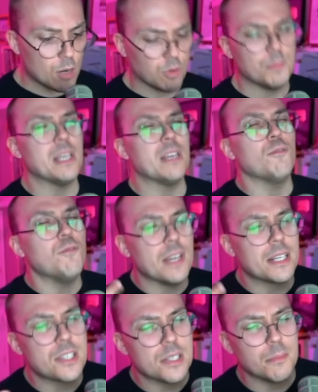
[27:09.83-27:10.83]
over being
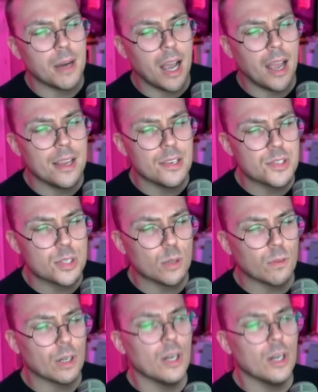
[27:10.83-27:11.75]
victimized, over